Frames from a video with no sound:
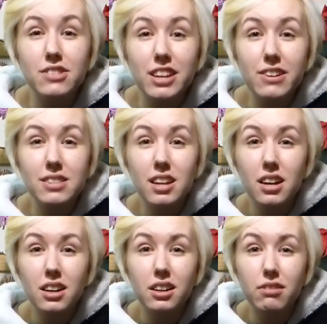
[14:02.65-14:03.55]
video and
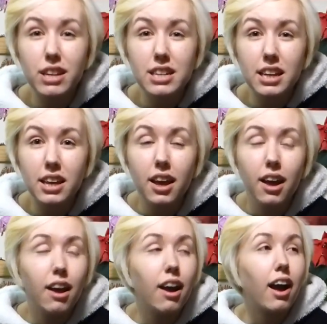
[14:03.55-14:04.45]
start reading.
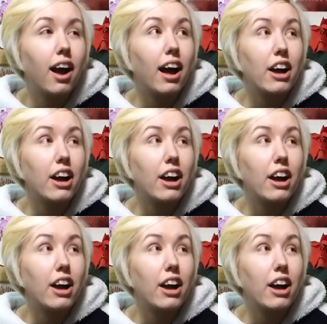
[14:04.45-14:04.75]
I